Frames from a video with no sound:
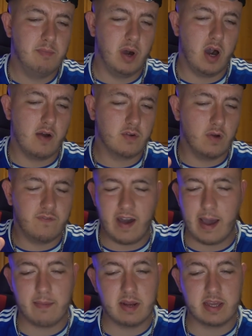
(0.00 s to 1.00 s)
But I've got
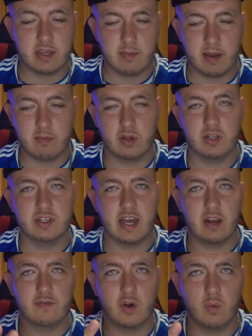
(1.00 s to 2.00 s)
family commitments
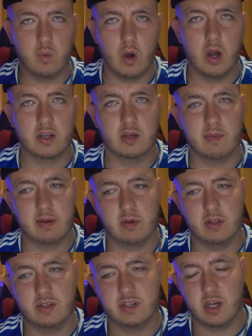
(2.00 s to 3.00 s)
and I've got work
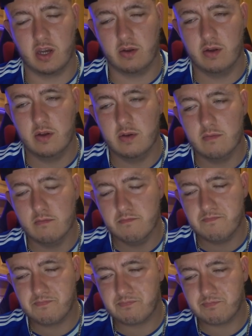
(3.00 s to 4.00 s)
commitments, so
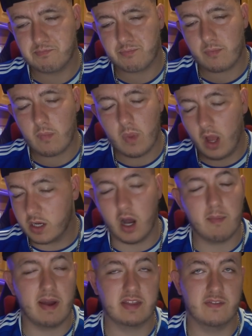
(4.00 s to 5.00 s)
I
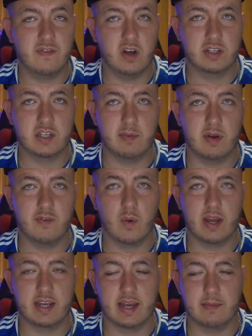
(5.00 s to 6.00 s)
can't make the first couple of
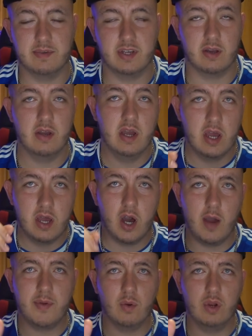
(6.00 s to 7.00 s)
away games. So
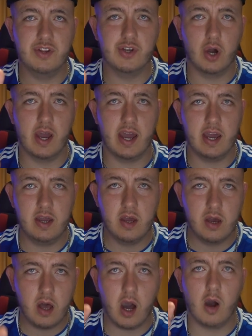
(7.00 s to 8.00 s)
hope you all enjoy it.
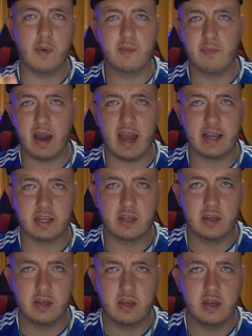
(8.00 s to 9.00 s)
I'll be
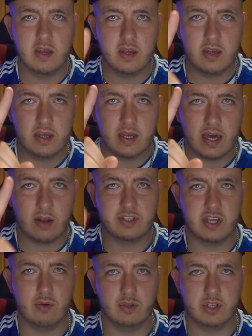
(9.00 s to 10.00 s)
back and I'll
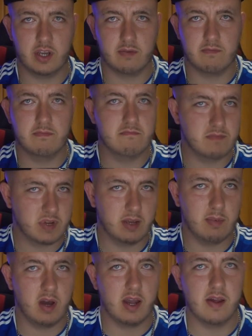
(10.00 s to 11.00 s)
see you all soon.
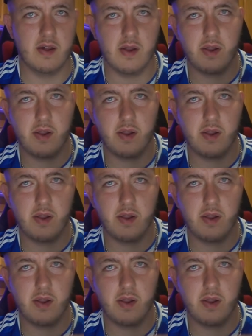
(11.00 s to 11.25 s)
Goodbye.